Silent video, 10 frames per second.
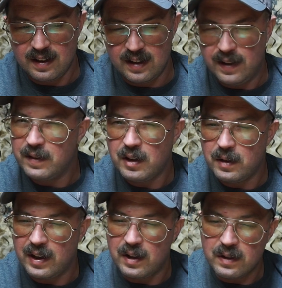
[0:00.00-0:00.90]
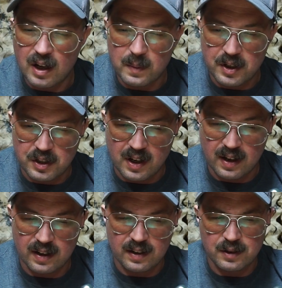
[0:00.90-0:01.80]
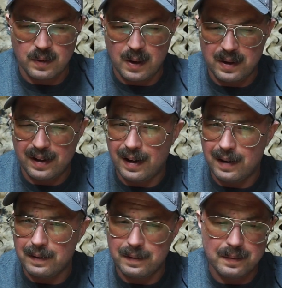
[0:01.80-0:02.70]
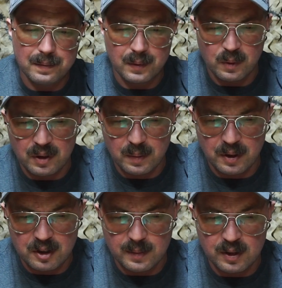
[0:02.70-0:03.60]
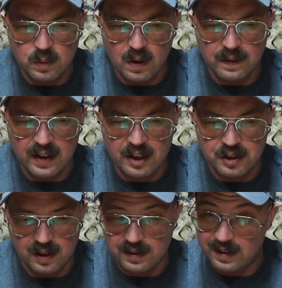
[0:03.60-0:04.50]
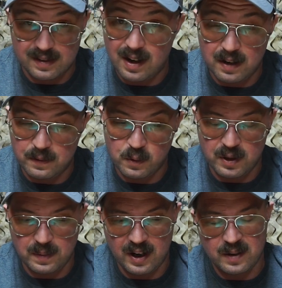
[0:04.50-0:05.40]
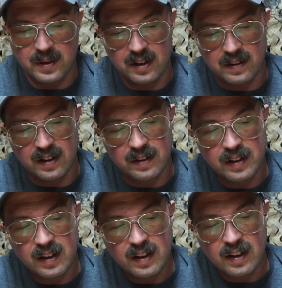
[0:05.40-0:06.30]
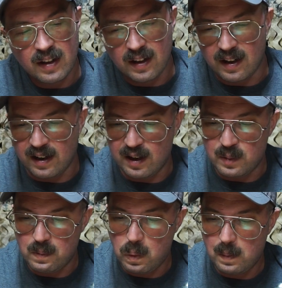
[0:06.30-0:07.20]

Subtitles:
even though they don't come with shotguns, why would he have what appears to be 12 gauge shells? That's not a 40 mic round. I've